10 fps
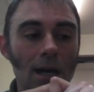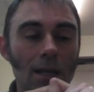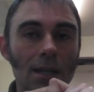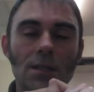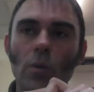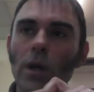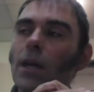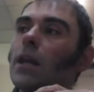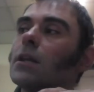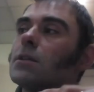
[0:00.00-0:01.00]
and this is where you
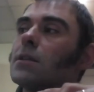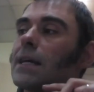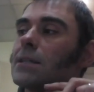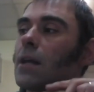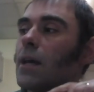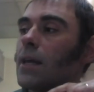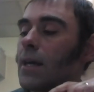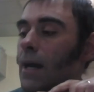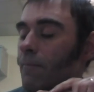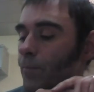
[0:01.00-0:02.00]
get into things
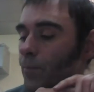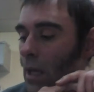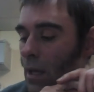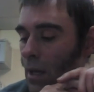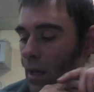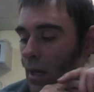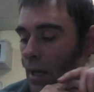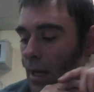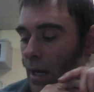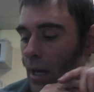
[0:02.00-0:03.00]
like um, uh,
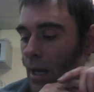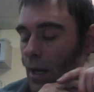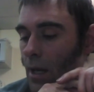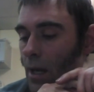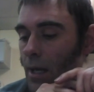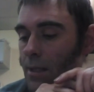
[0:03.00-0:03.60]
uh,